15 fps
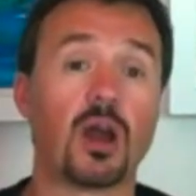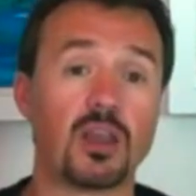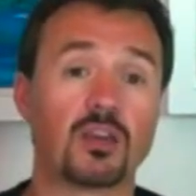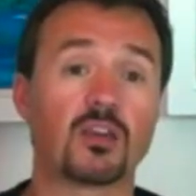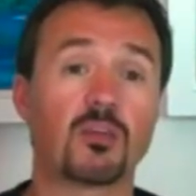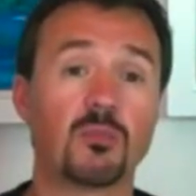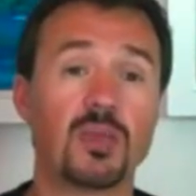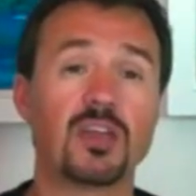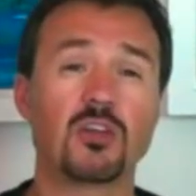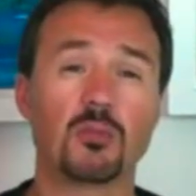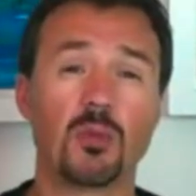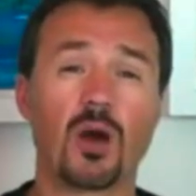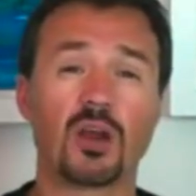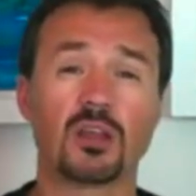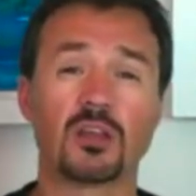They're going to make your
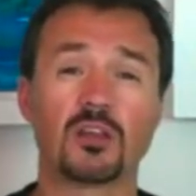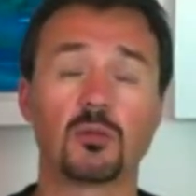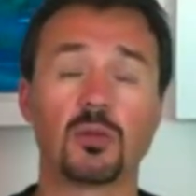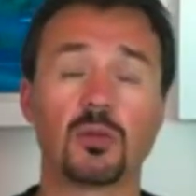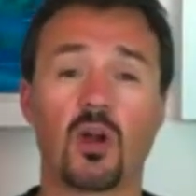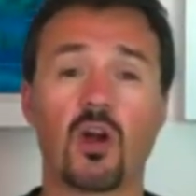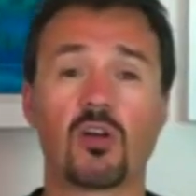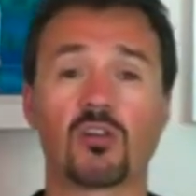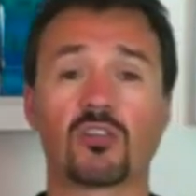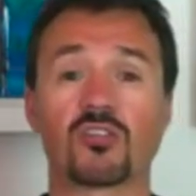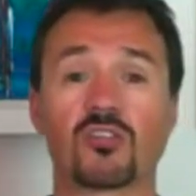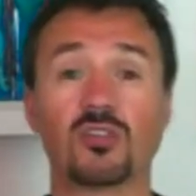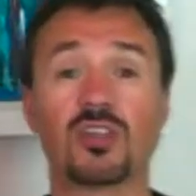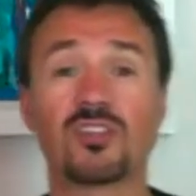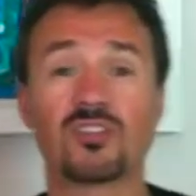body a little bit harder. So
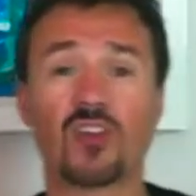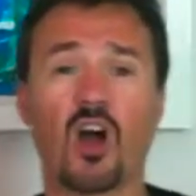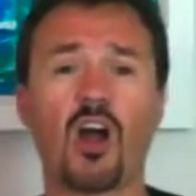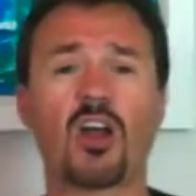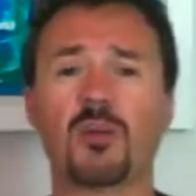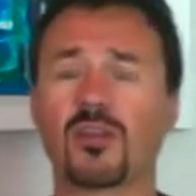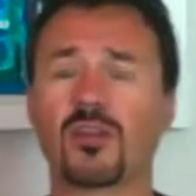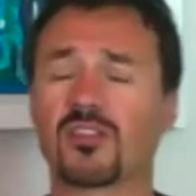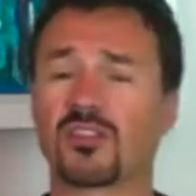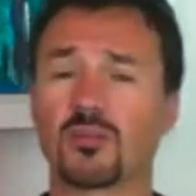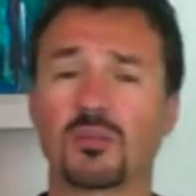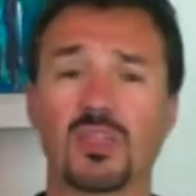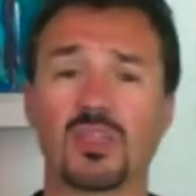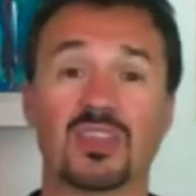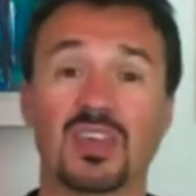let's talk about some of
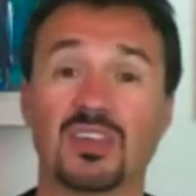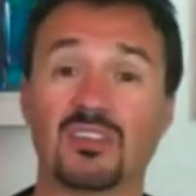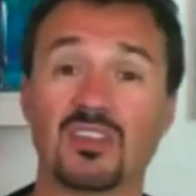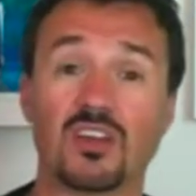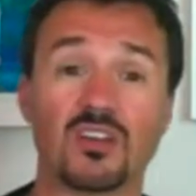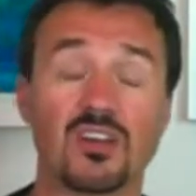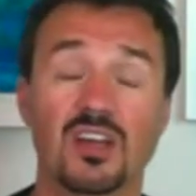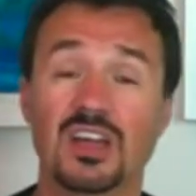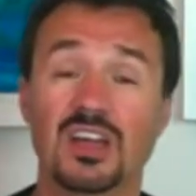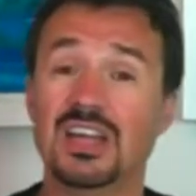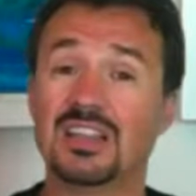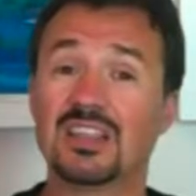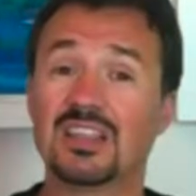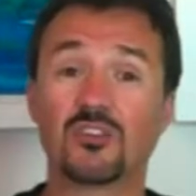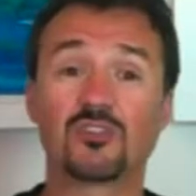the things that
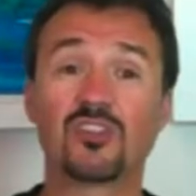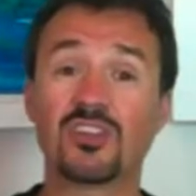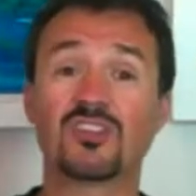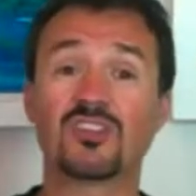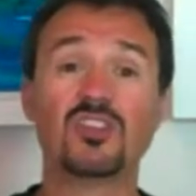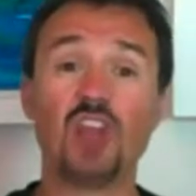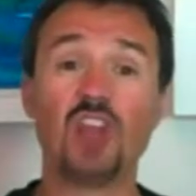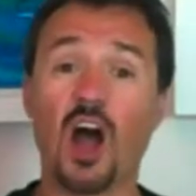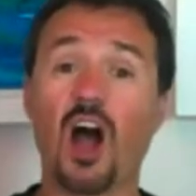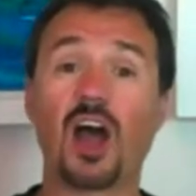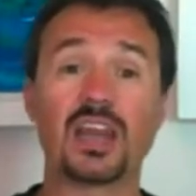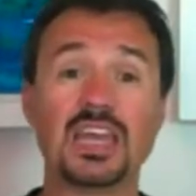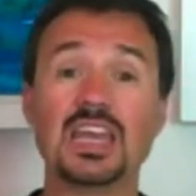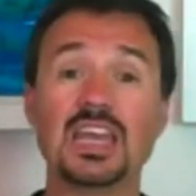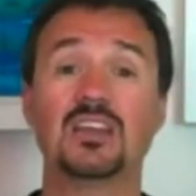are just not
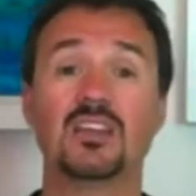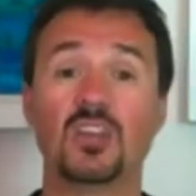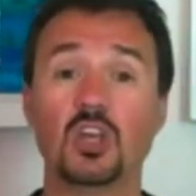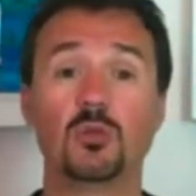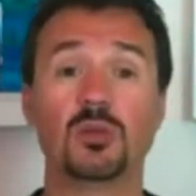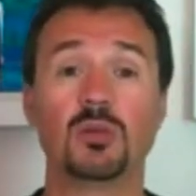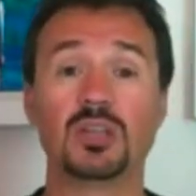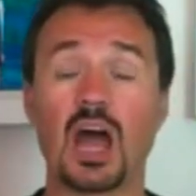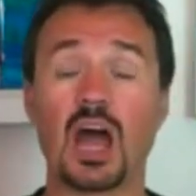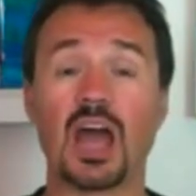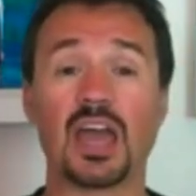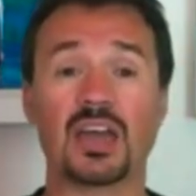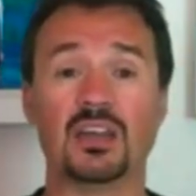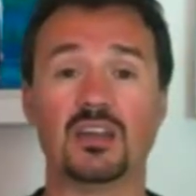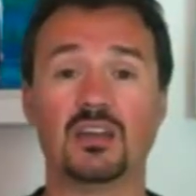in the human diet.